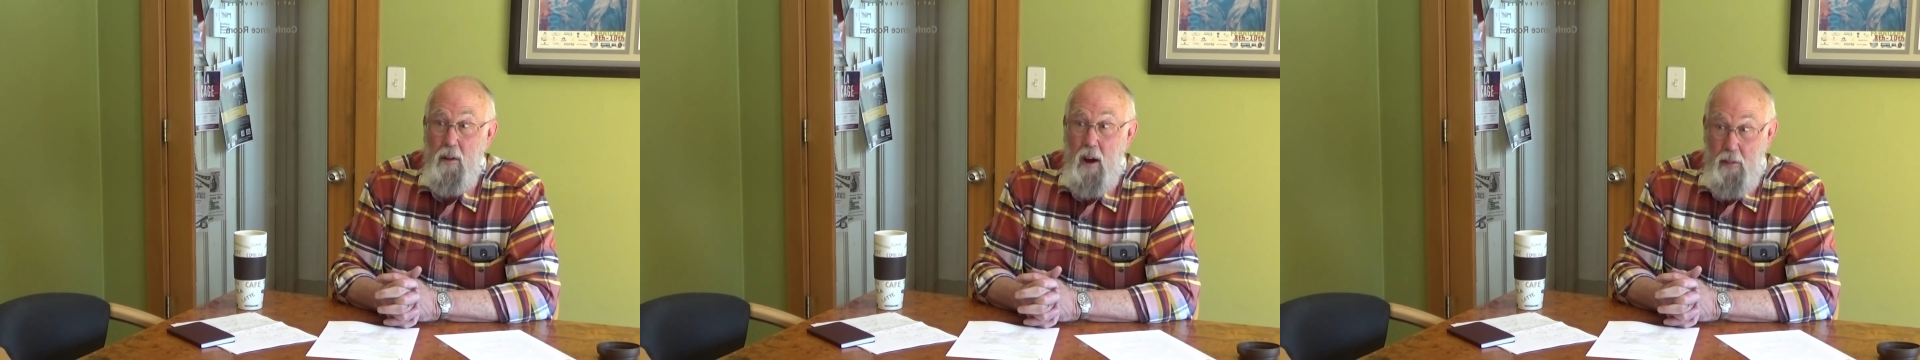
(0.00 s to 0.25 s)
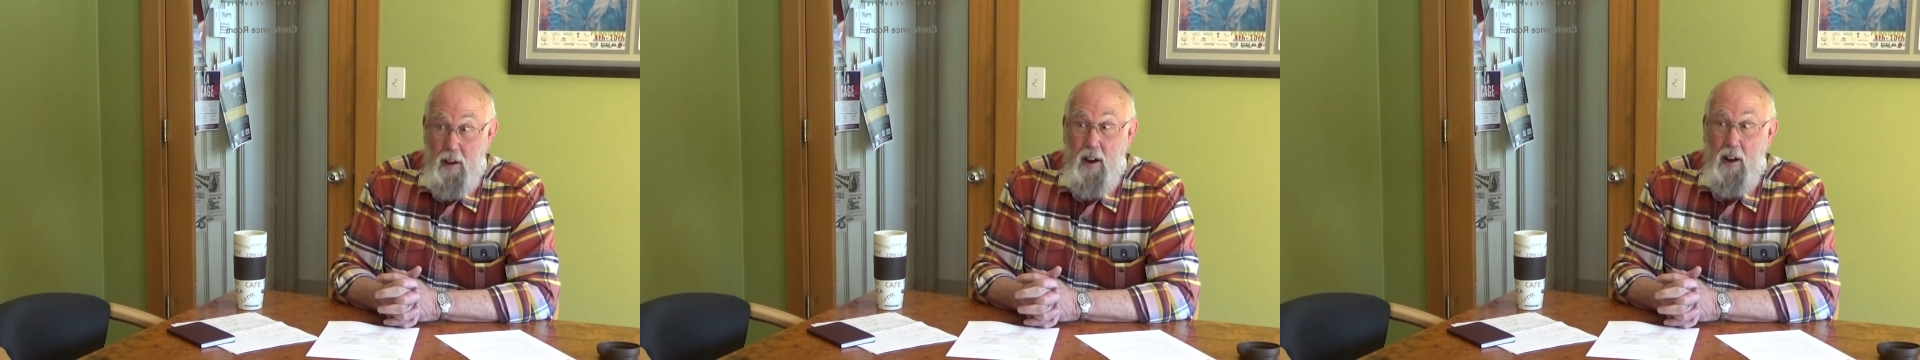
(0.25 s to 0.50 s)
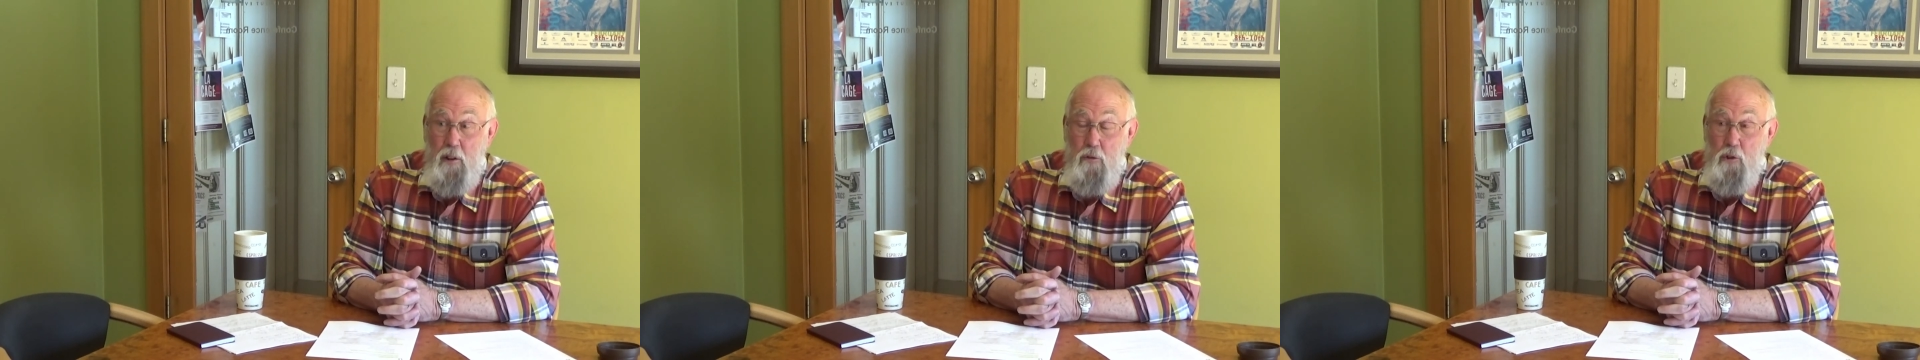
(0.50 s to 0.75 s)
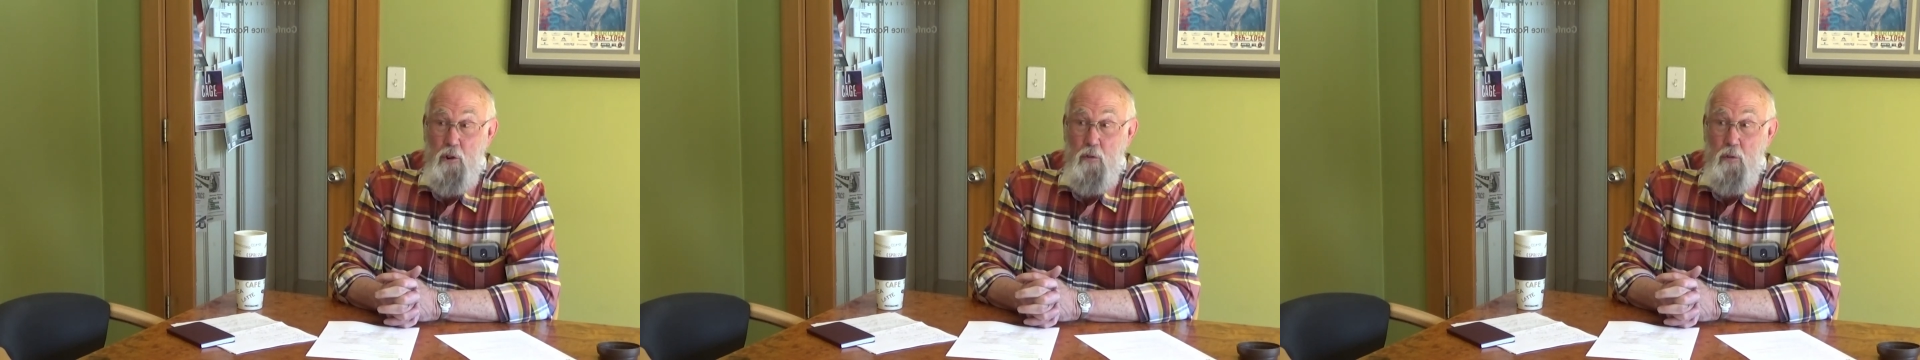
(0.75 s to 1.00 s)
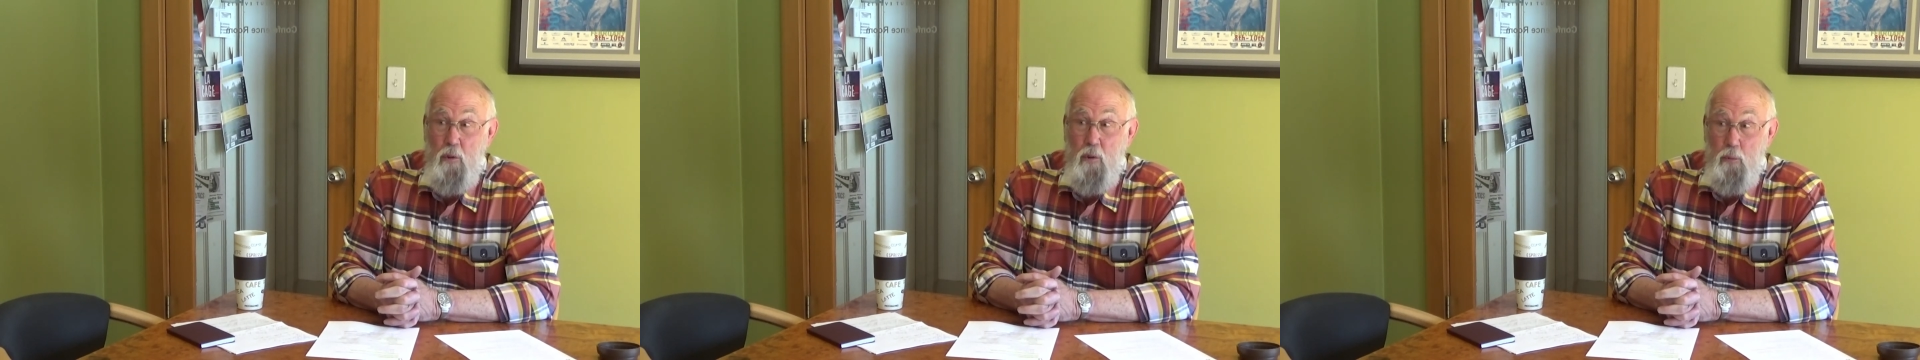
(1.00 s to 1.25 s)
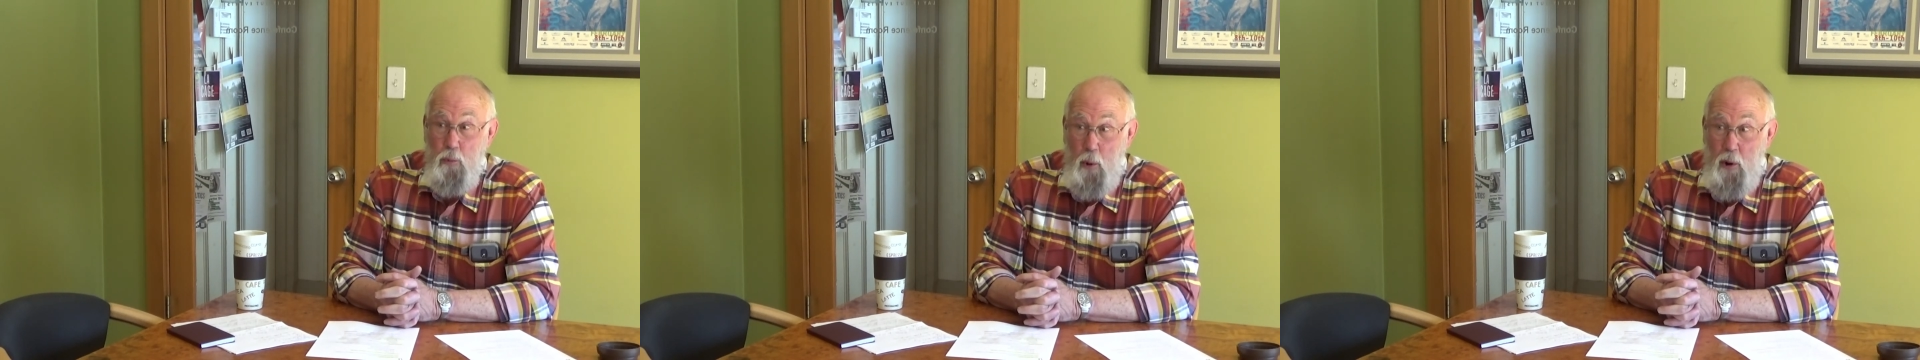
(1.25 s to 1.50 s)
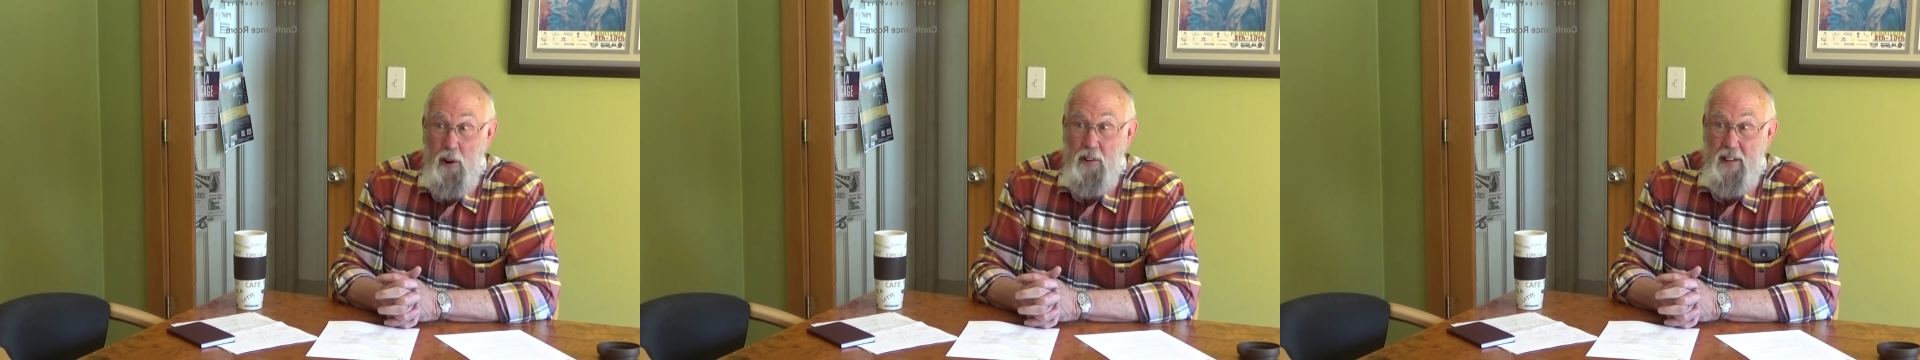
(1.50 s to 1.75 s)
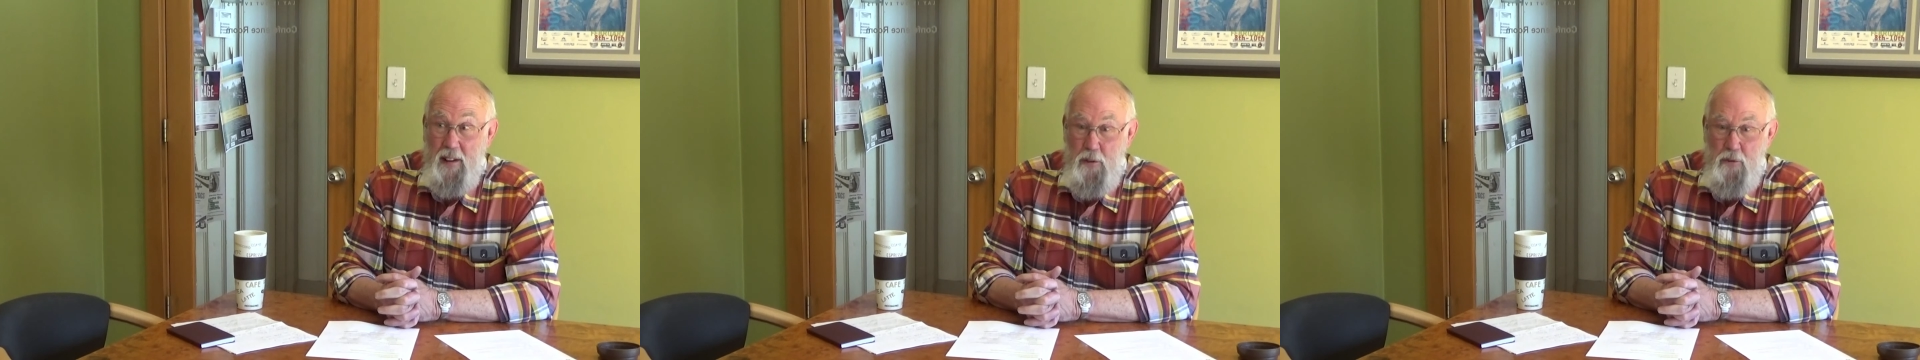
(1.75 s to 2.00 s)
I think I deserve
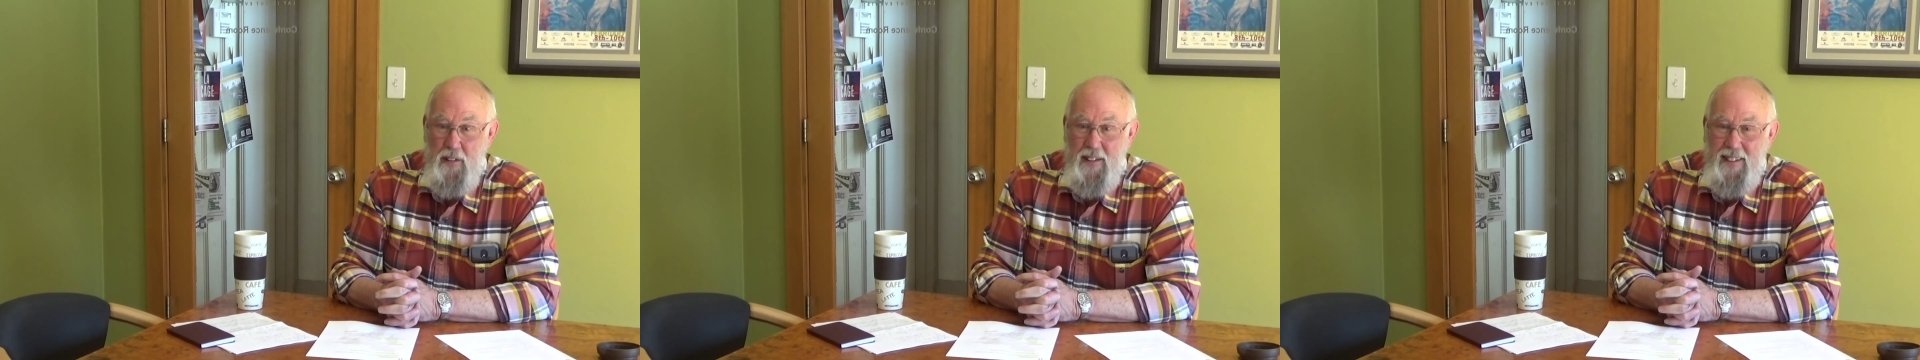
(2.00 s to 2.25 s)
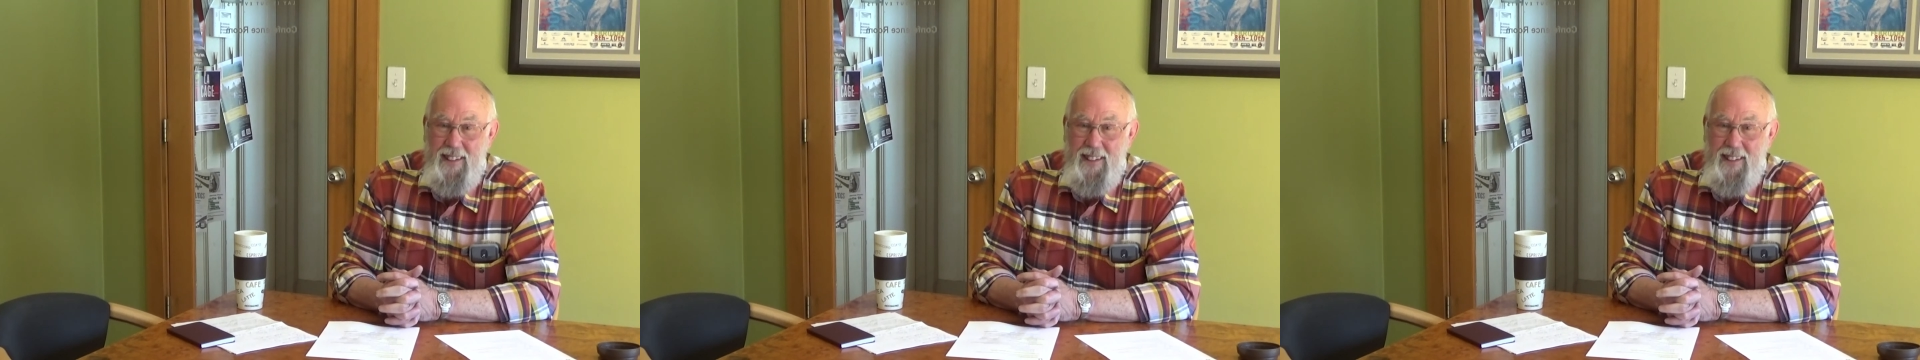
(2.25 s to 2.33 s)
royalties.